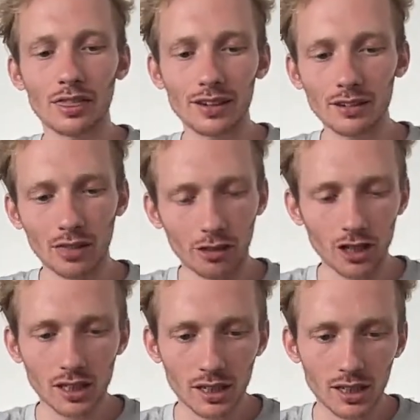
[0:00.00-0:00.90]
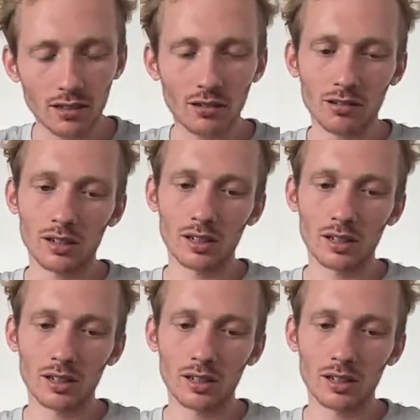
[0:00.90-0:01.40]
these three teas.